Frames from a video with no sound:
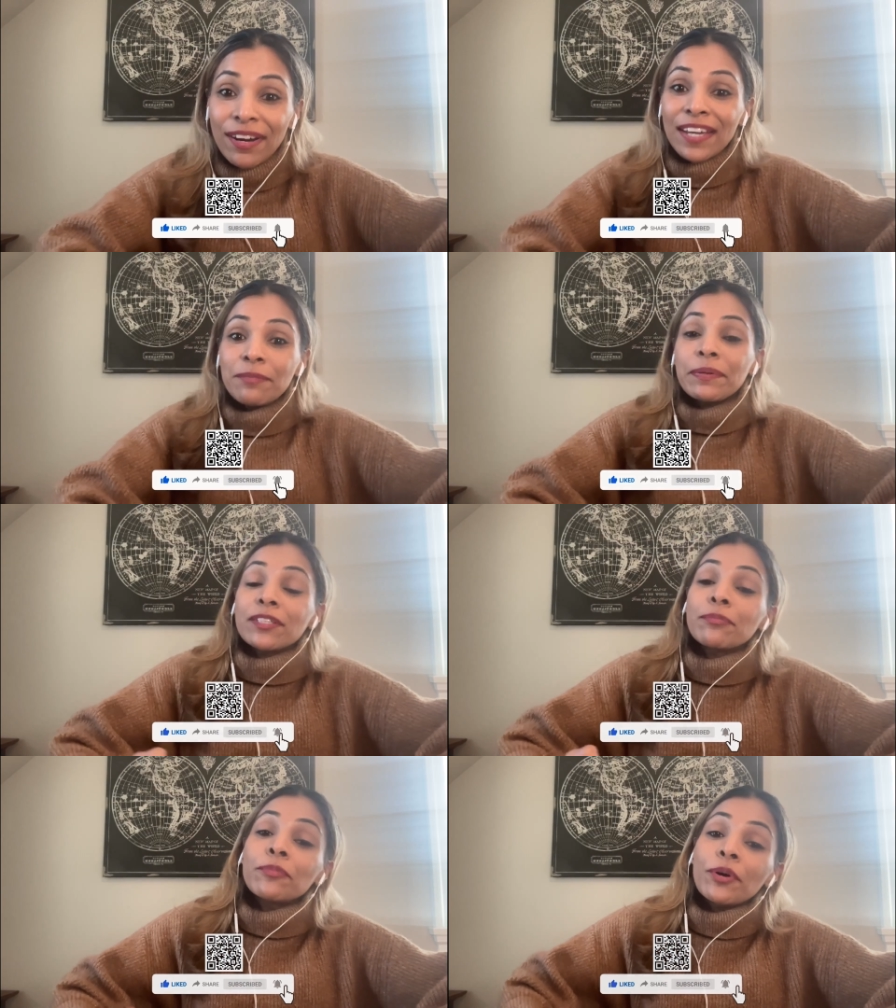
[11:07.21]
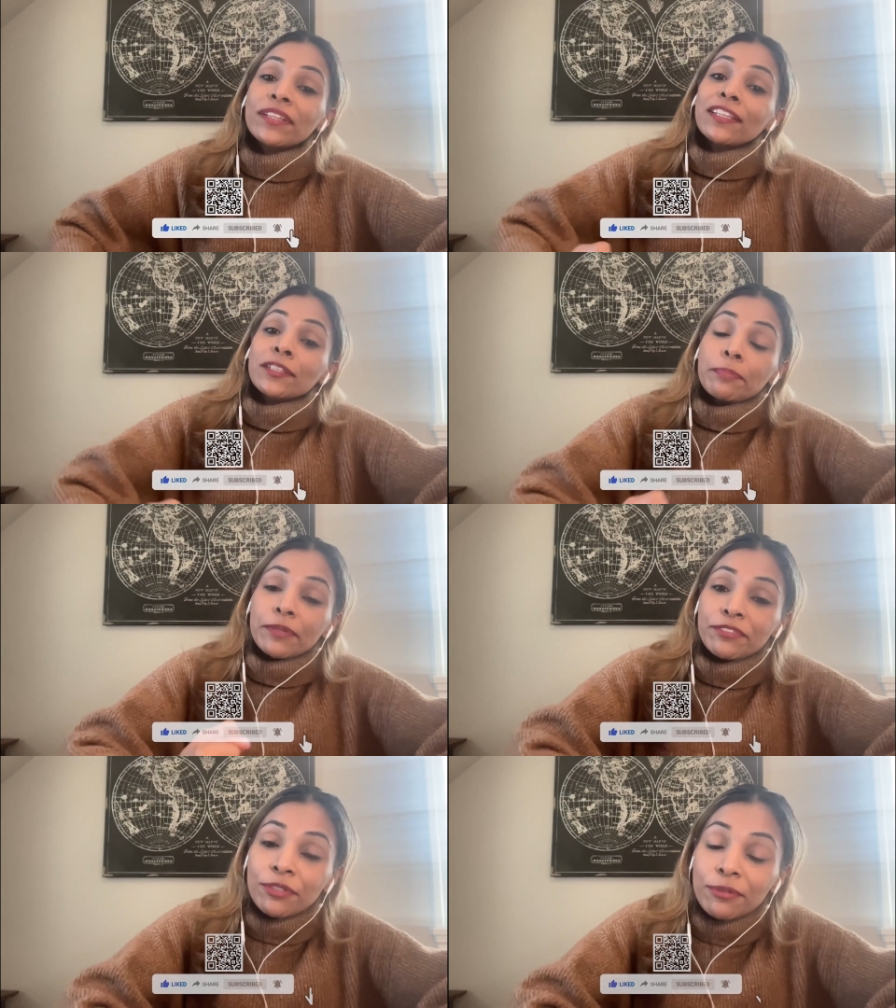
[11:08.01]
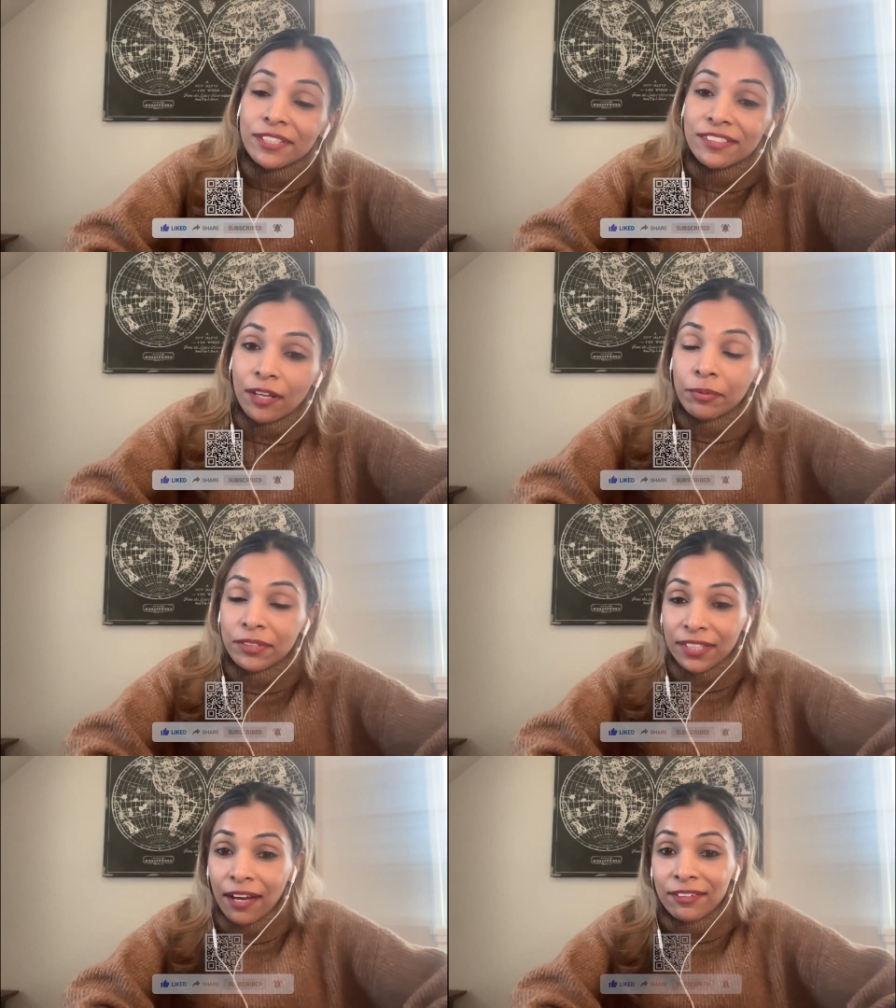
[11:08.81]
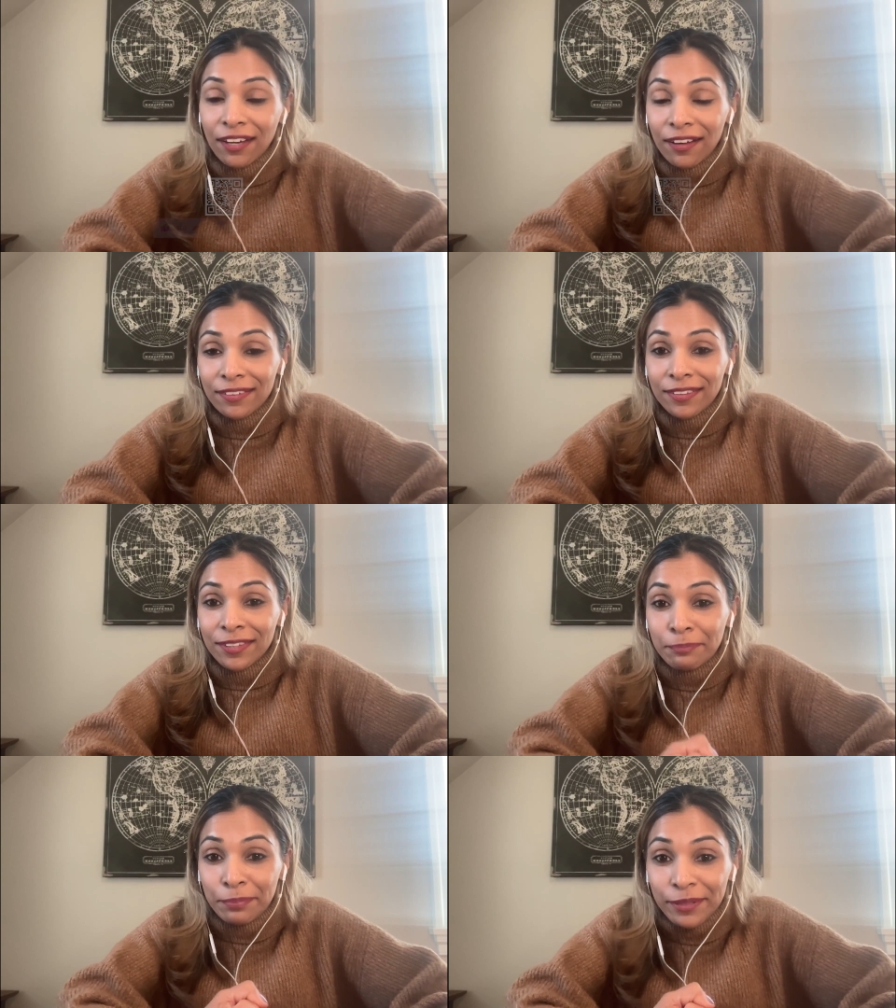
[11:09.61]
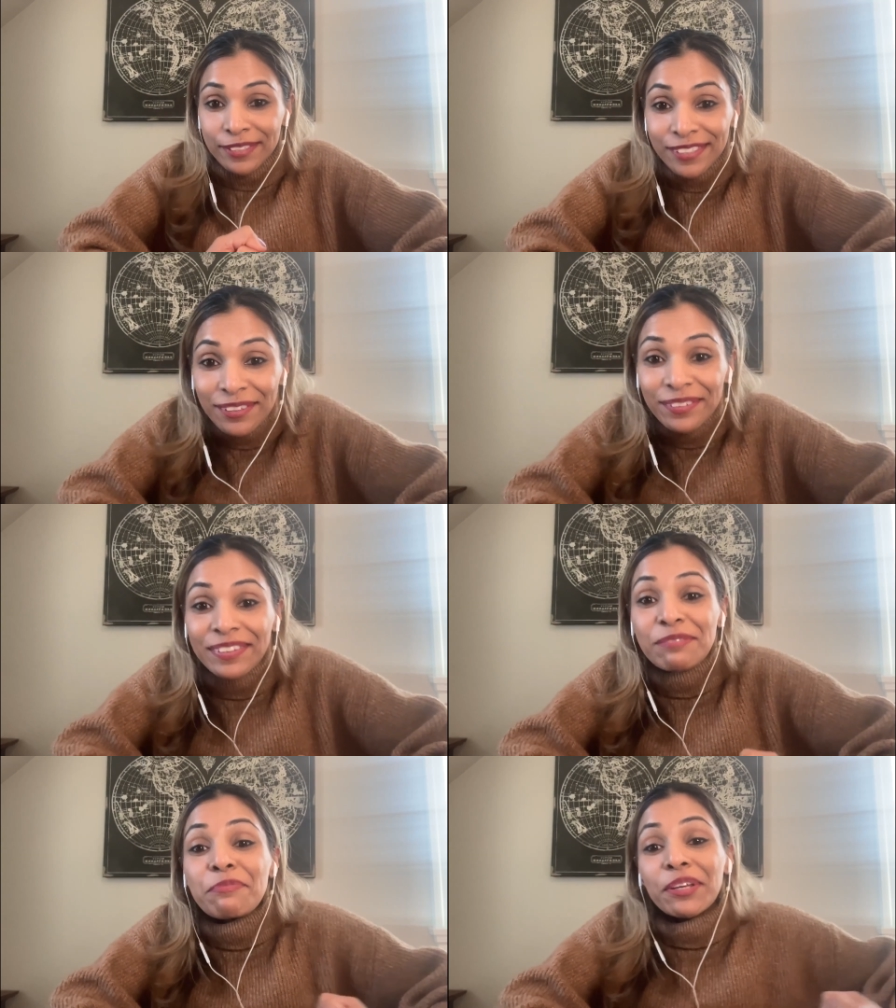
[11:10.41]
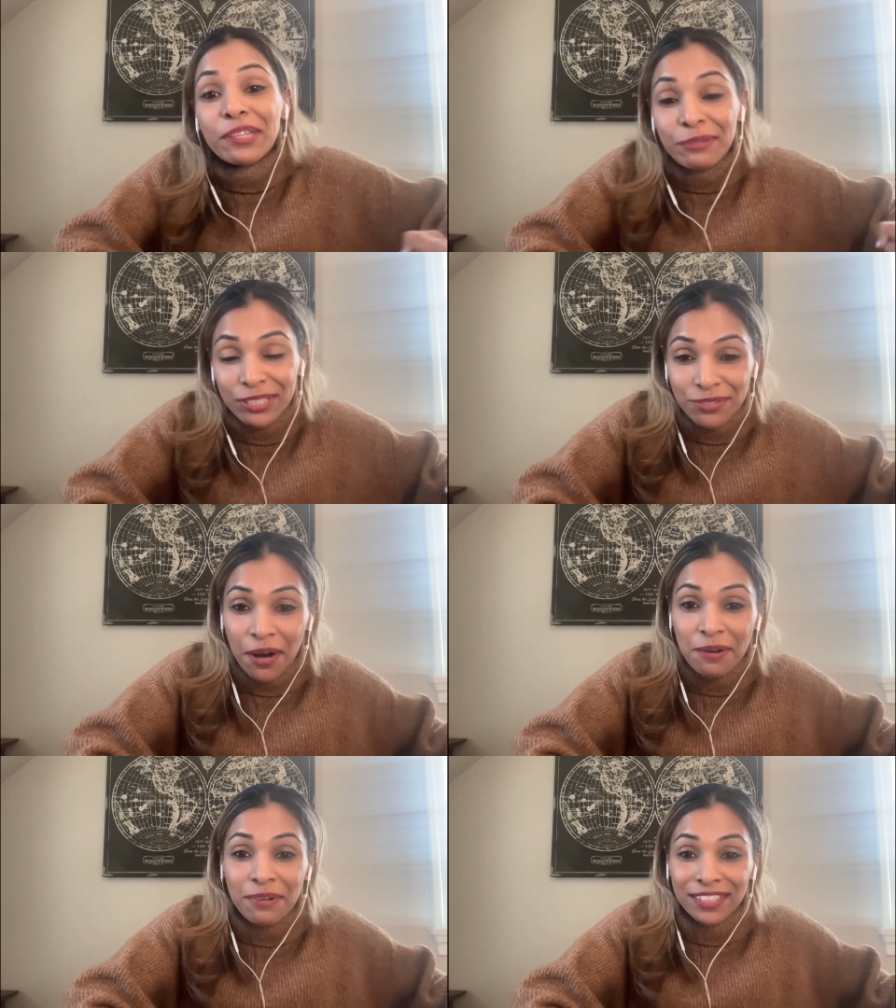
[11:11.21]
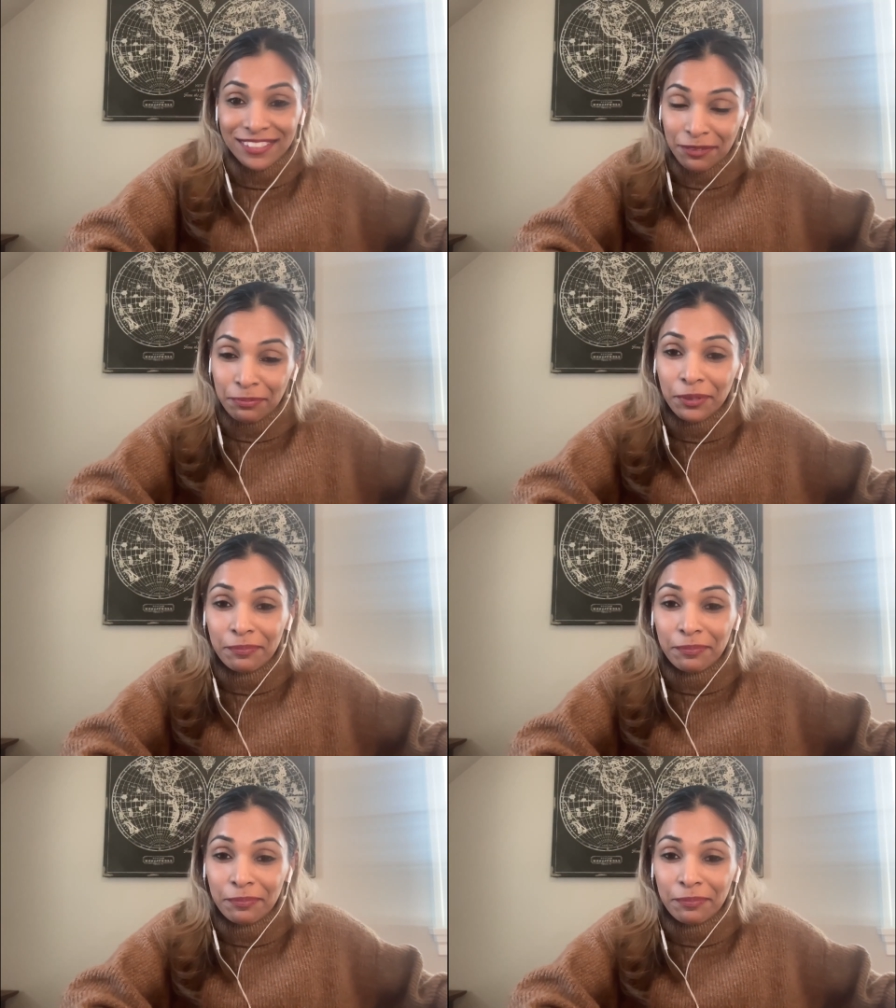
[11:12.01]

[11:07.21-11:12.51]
Right? But the more that the pursuer is double downing on the pursuit, the more the withdrawer wants to pull